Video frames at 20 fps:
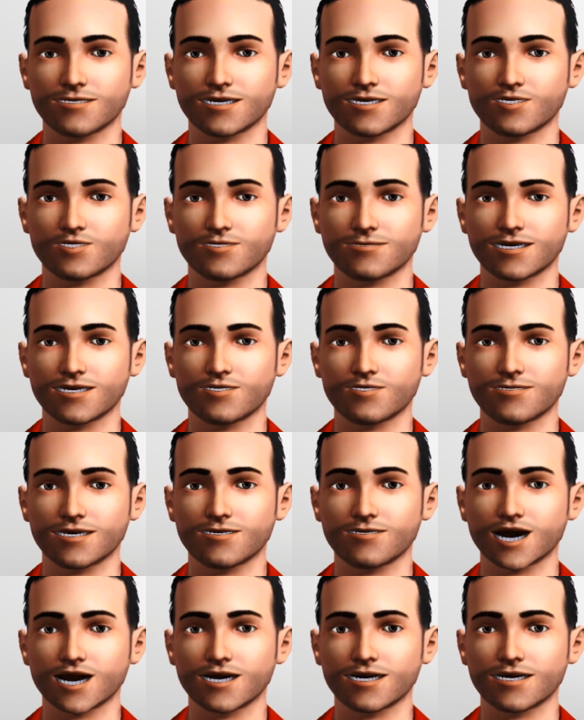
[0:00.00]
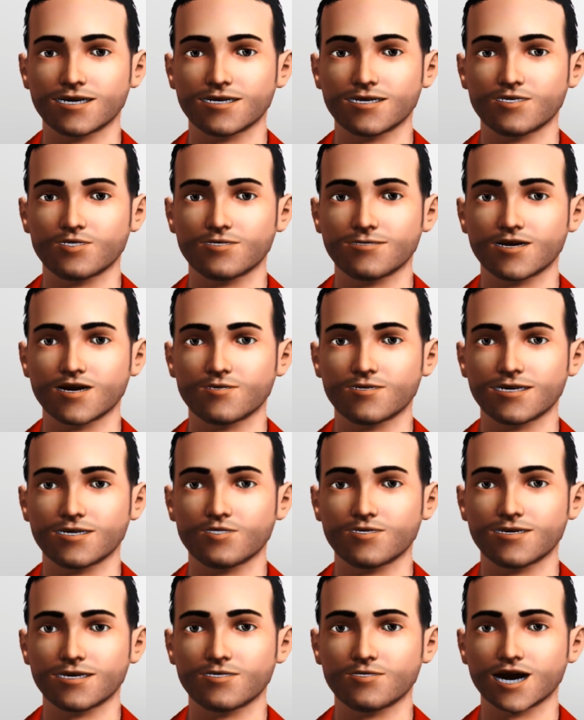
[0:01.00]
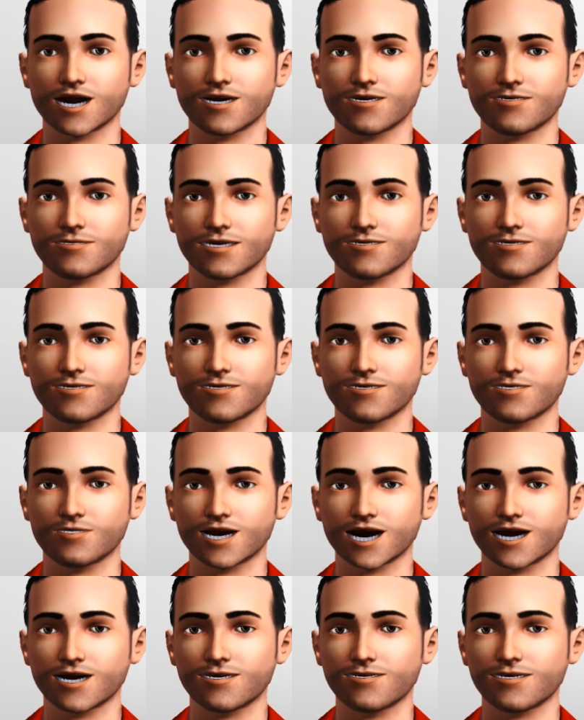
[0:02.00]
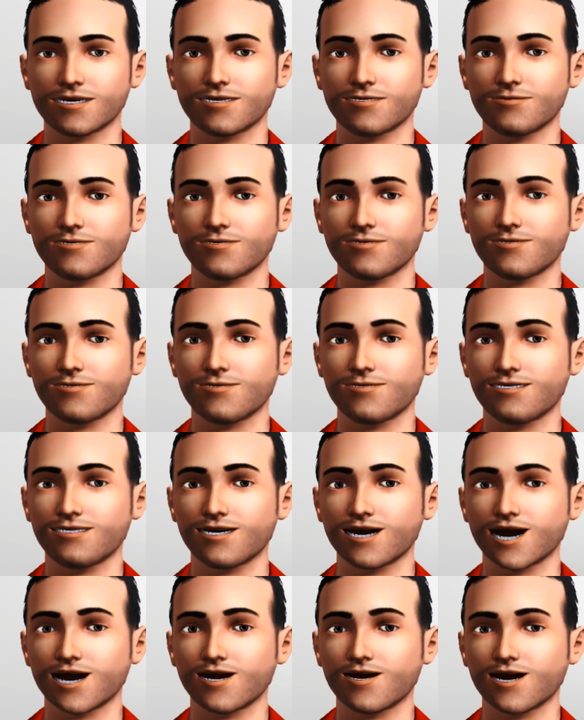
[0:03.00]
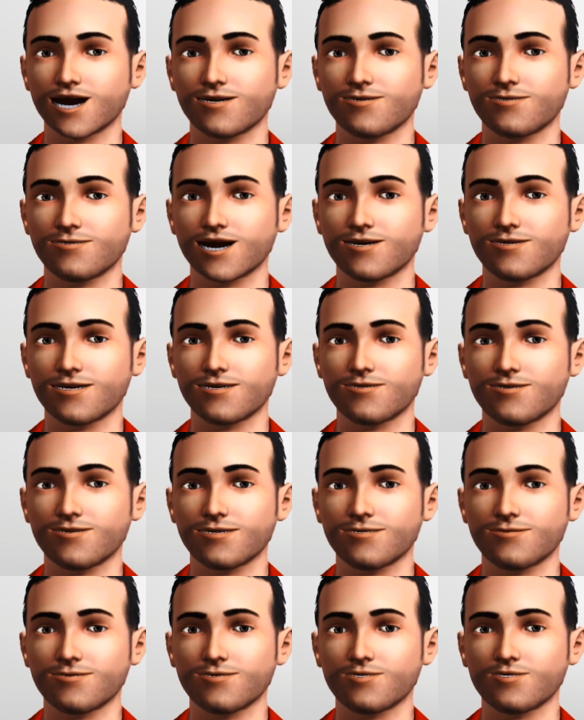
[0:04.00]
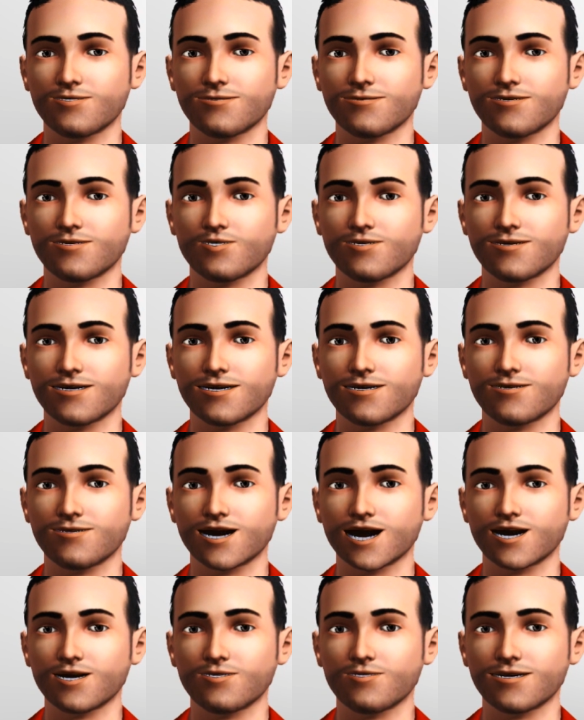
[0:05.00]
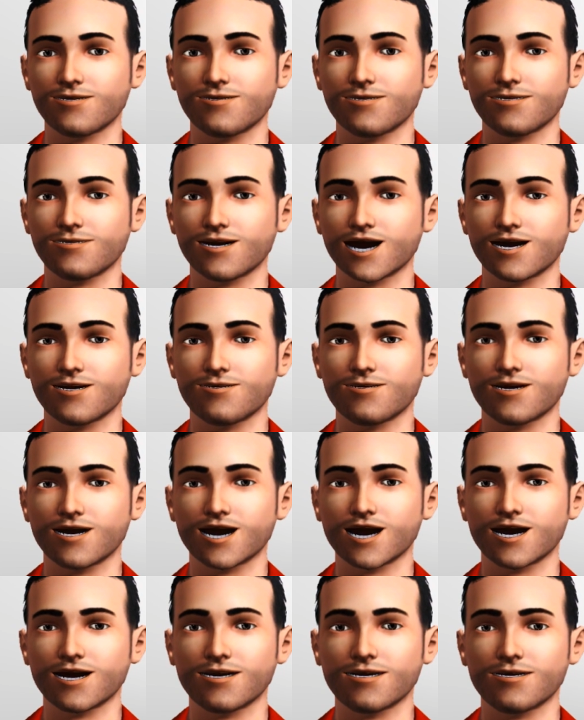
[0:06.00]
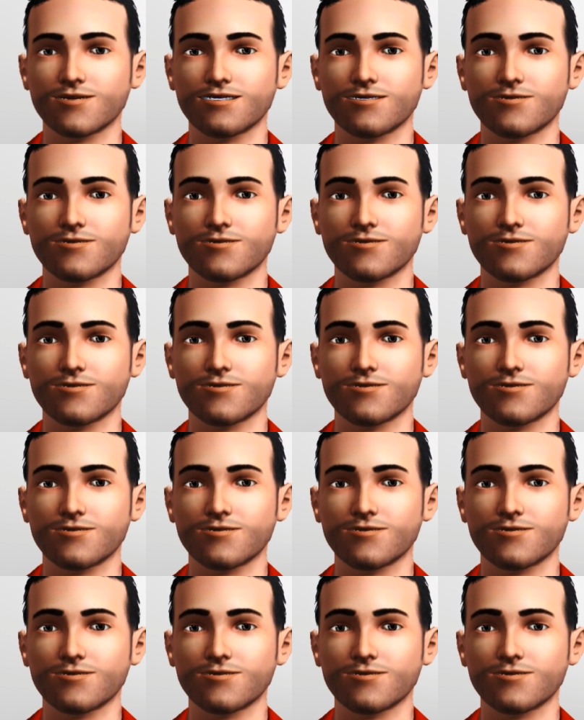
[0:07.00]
expansion pack from The Sims 3 so far is by far, by a giant margin, Island Paradise.